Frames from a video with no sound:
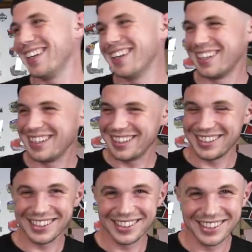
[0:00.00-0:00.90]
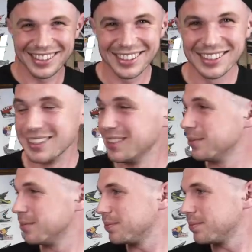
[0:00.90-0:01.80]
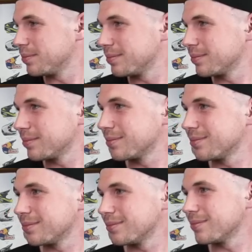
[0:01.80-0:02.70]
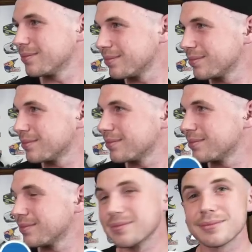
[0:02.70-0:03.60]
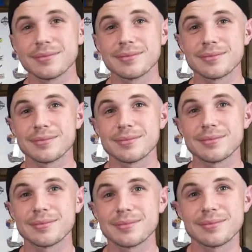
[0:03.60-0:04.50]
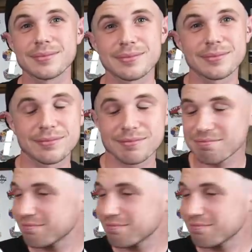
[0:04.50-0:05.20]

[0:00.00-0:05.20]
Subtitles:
No words are spoken by the person on screen.